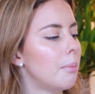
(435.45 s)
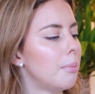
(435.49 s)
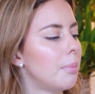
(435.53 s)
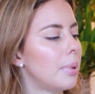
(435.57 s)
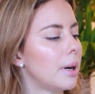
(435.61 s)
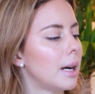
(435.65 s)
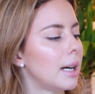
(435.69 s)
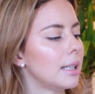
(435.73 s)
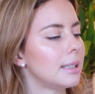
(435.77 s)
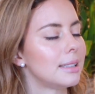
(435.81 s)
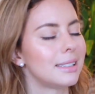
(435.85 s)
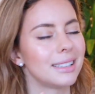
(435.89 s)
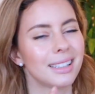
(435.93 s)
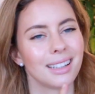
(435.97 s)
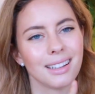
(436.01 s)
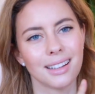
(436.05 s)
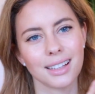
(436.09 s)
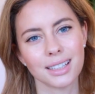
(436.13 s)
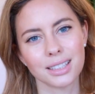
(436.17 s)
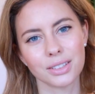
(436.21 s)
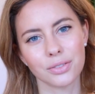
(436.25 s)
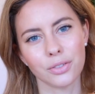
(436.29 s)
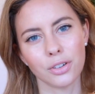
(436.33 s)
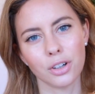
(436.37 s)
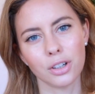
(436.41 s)
But
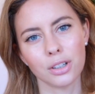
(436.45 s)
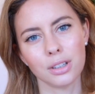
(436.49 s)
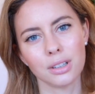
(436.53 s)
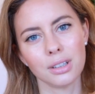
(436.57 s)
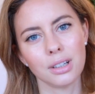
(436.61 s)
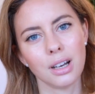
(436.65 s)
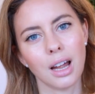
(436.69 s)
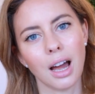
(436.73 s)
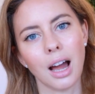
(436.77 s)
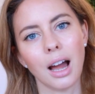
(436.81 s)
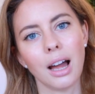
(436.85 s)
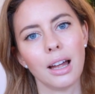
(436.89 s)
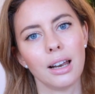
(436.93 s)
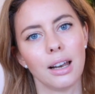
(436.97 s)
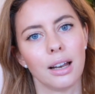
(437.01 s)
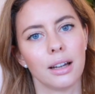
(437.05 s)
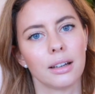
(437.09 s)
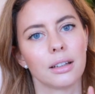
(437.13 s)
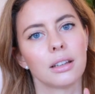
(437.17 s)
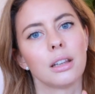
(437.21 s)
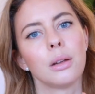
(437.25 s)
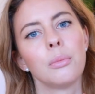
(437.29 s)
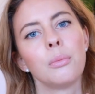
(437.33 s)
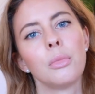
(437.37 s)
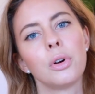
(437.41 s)
this one I
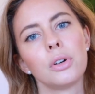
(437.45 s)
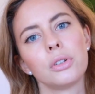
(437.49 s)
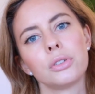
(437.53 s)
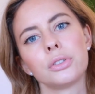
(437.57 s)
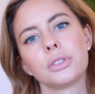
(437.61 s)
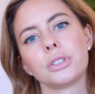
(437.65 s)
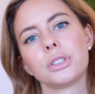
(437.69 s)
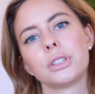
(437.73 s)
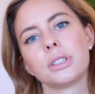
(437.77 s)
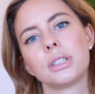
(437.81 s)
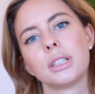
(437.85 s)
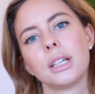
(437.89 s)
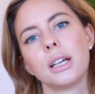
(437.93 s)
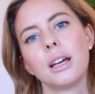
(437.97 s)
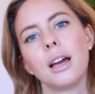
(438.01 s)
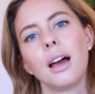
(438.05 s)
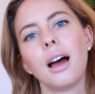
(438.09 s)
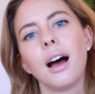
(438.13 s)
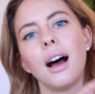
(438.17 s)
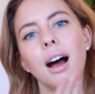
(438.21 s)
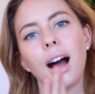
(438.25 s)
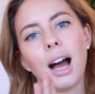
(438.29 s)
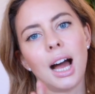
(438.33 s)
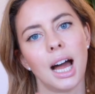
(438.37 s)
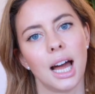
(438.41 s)
like the most
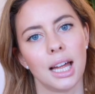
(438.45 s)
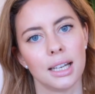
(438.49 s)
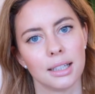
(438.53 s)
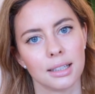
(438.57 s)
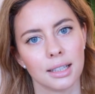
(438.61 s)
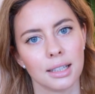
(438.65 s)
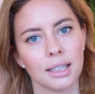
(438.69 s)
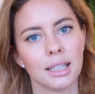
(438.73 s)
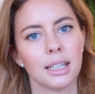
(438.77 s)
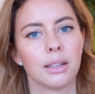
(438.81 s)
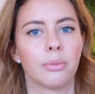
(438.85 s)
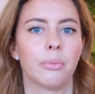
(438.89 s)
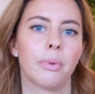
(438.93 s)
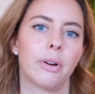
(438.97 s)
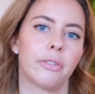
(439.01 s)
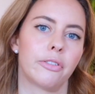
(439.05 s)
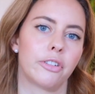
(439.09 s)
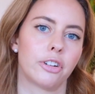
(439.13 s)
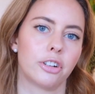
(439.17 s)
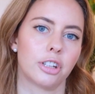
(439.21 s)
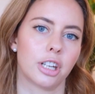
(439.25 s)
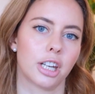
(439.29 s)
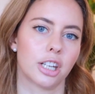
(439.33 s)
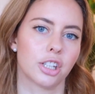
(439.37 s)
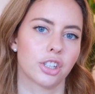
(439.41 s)
underneath my
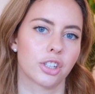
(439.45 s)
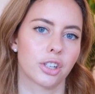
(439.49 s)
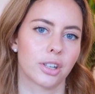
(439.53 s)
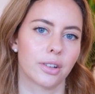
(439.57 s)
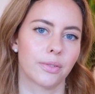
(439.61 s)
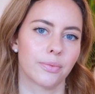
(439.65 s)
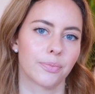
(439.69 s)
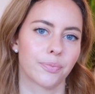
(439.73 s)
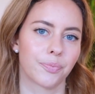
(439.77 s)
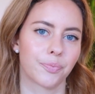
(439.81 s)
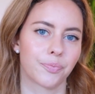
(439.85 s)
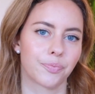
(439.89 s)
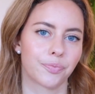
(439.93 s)
foundation.